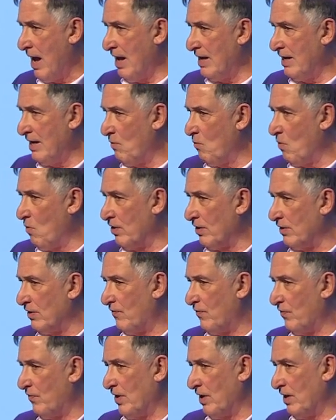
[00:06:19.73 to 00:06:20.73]
any one
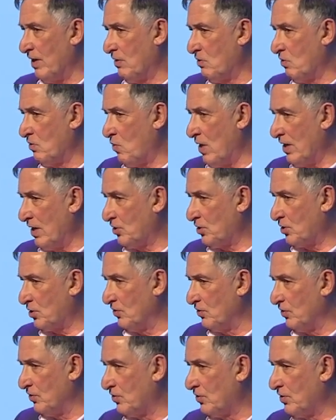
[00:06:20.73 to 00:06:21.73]
of the
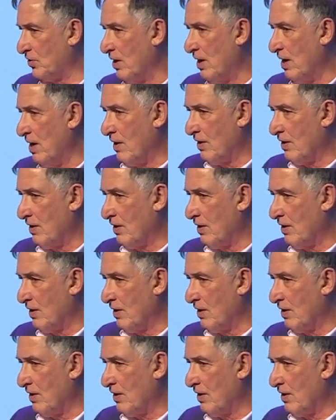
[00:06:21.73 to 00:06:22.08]
questions,